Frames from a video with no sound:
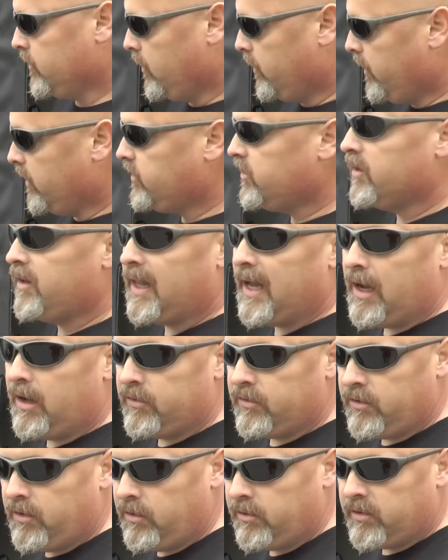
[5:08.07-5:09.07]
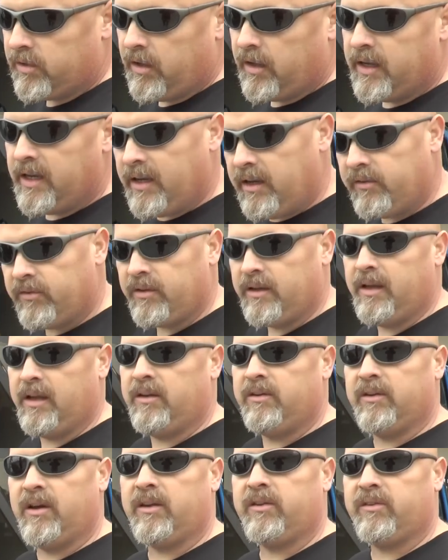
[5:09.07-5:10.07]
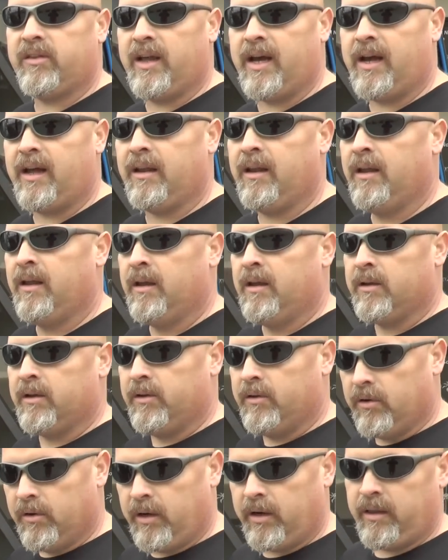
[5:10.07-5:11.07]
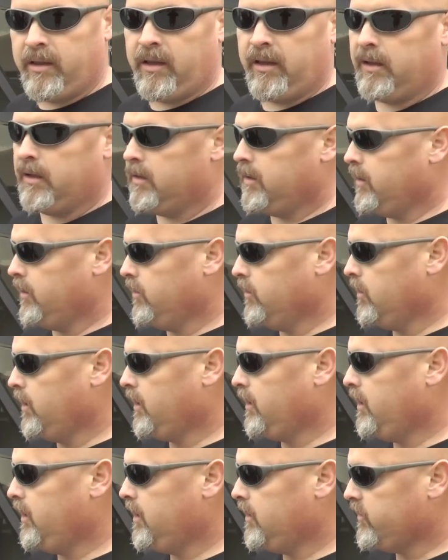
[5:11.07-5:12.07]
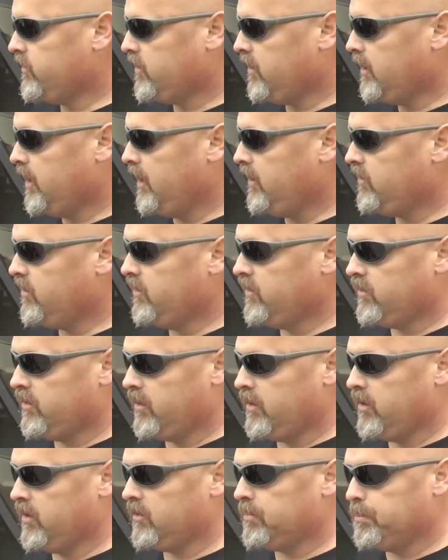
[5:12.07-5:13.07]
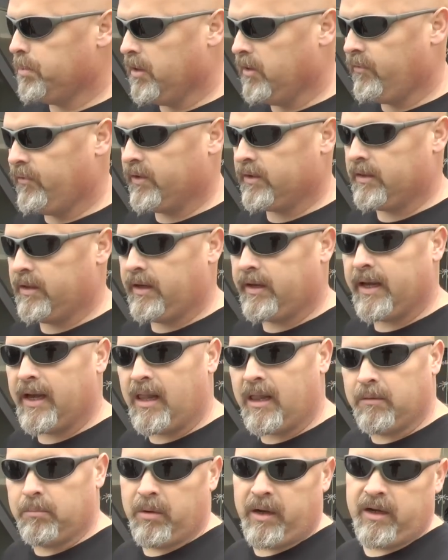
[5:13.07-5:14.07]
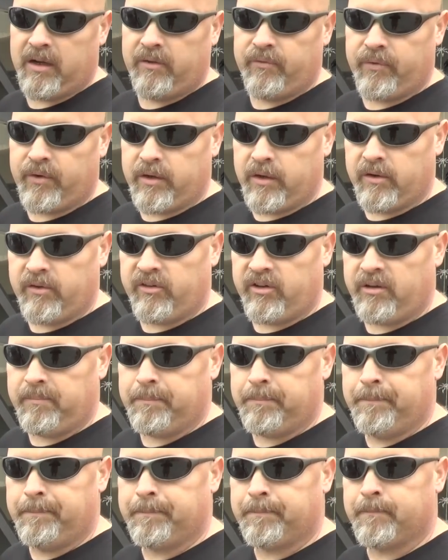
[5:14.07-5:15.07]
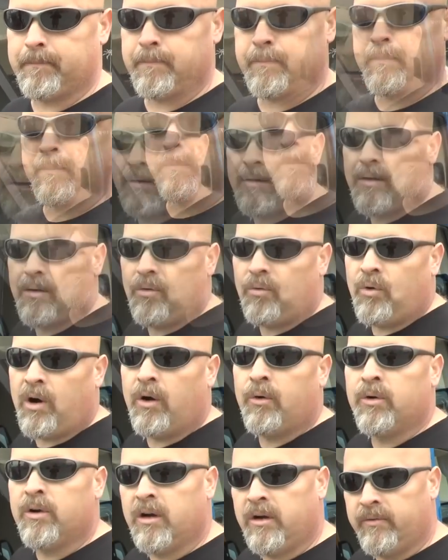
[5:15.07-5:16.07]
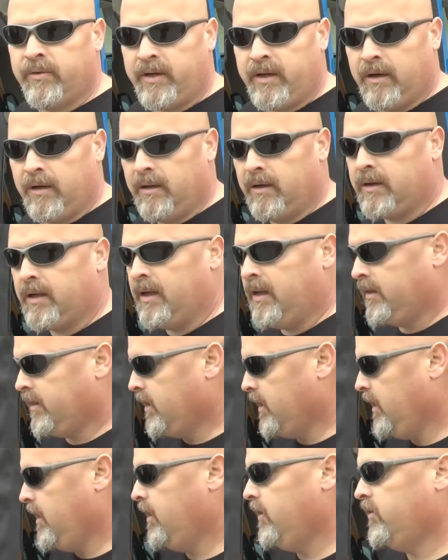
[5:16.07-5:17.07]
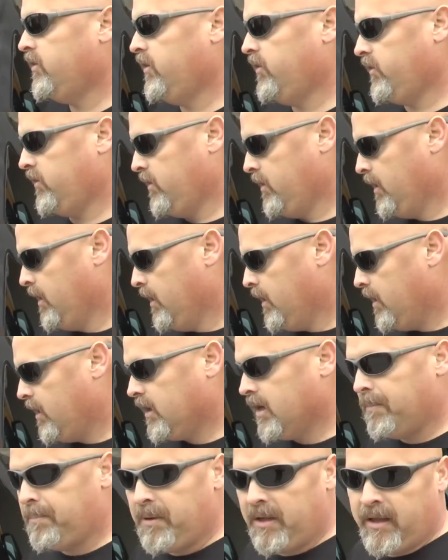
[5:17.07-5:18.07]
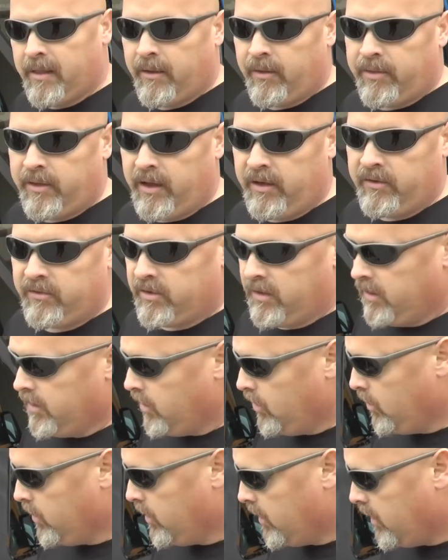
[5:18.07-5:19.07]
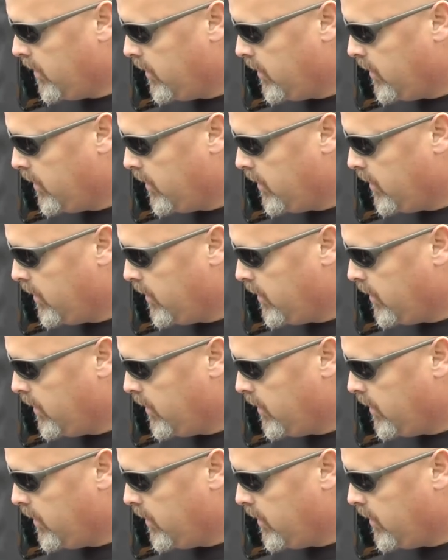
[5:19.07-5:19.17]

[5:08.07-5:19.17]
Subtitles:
So this allows you to easily adjust that during the installation so that it's perfectly calibrated for your Jeep. While we're over here looking at the hinges, a couple other things to note.